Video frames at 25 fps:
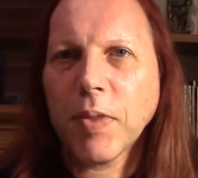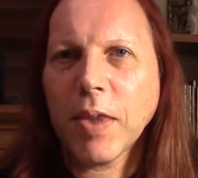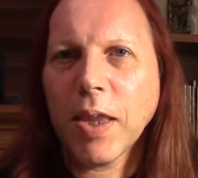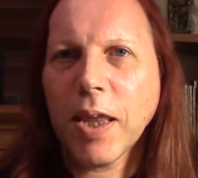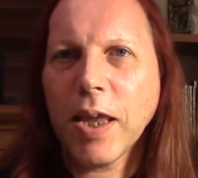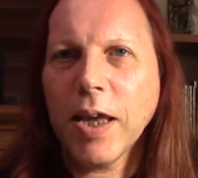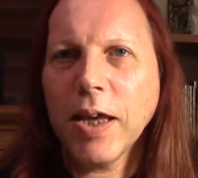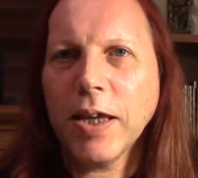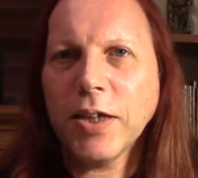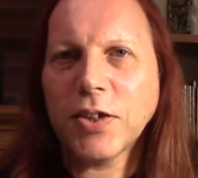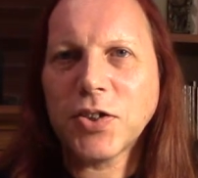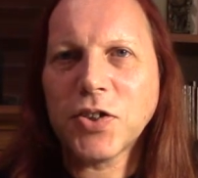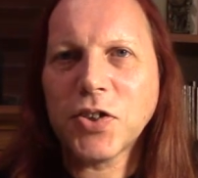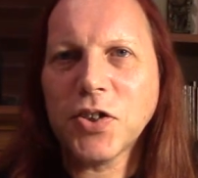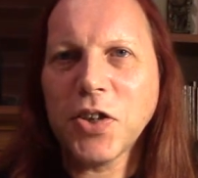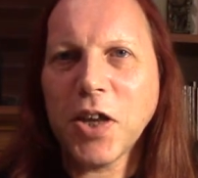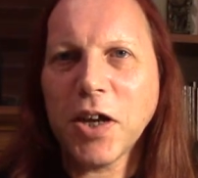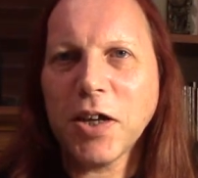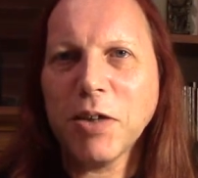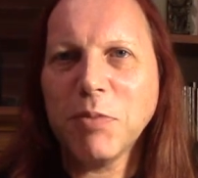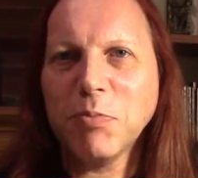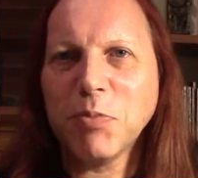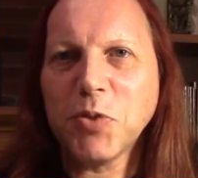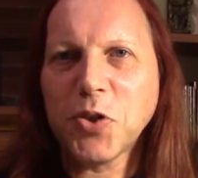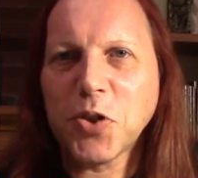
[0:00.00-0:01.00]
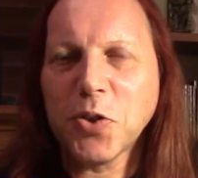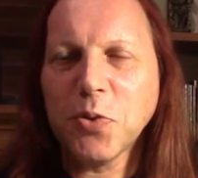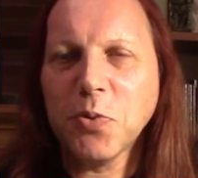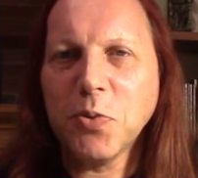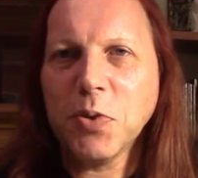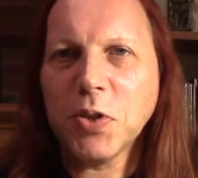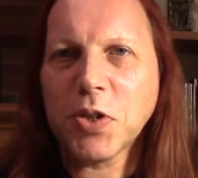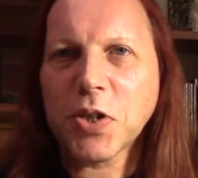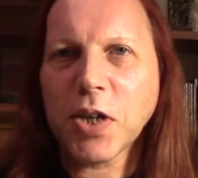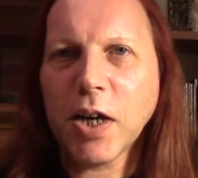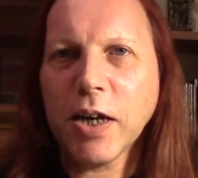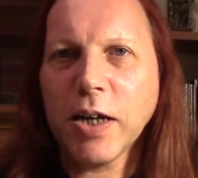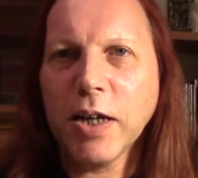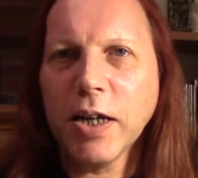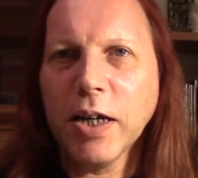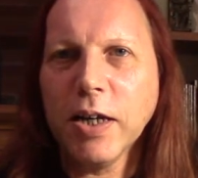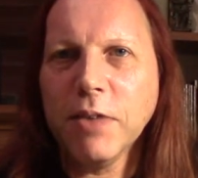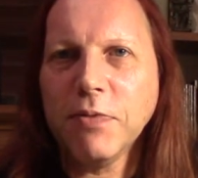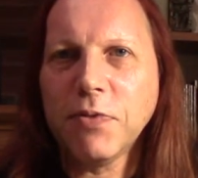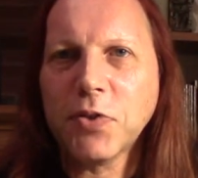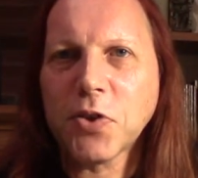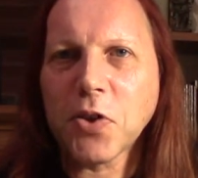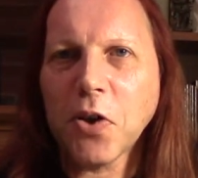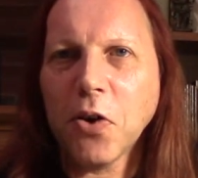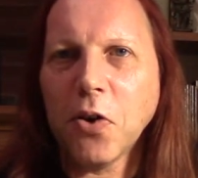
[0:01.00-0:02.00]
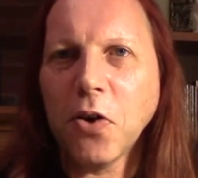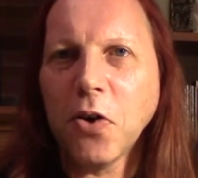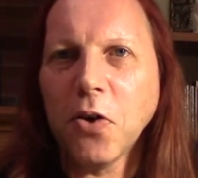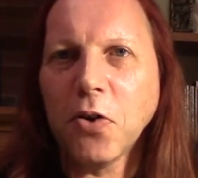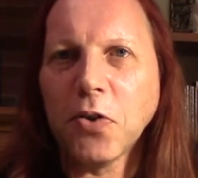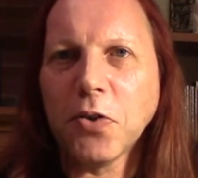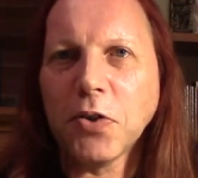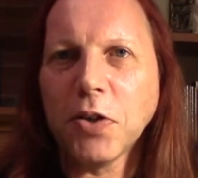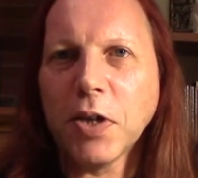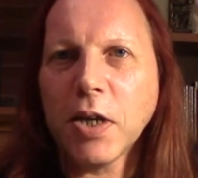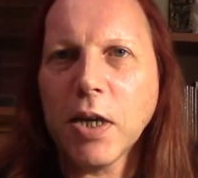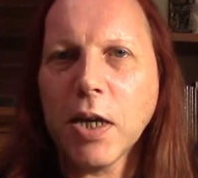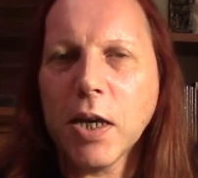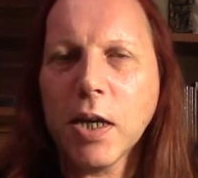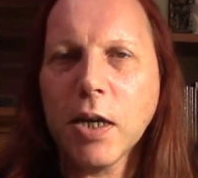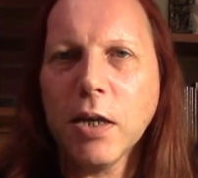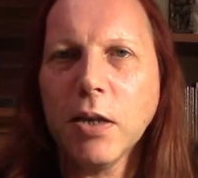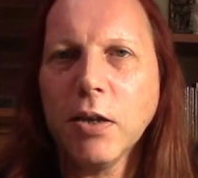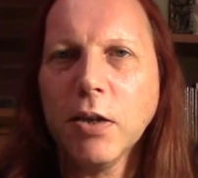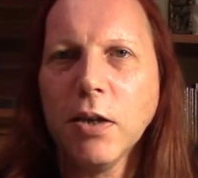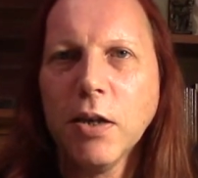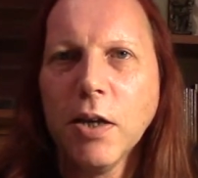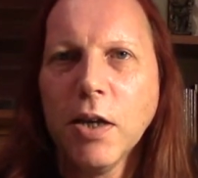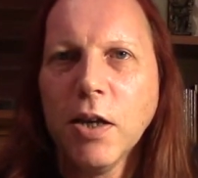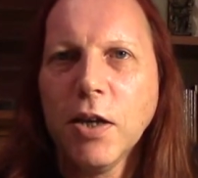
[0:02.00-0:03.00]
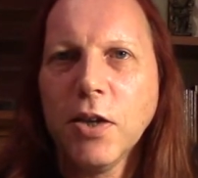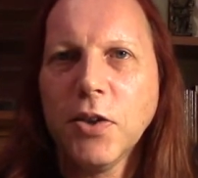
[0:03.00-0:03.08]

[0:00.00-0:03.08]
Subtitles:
its name, shall we say, lives on in